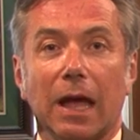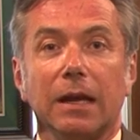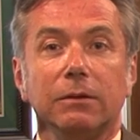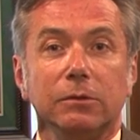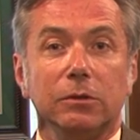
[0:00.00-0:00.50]

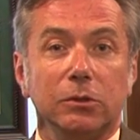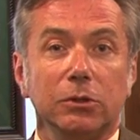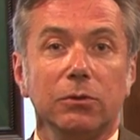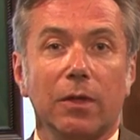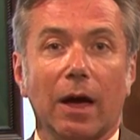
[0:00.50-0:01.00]
and
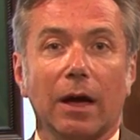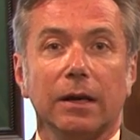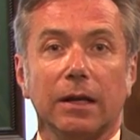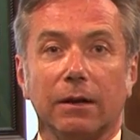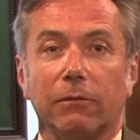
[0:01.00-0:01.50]
do
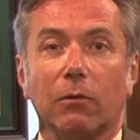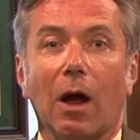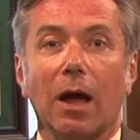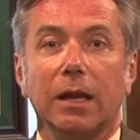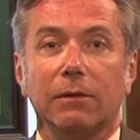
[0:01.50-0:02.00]
that in a
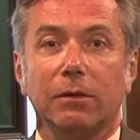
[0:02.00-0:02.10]
variety of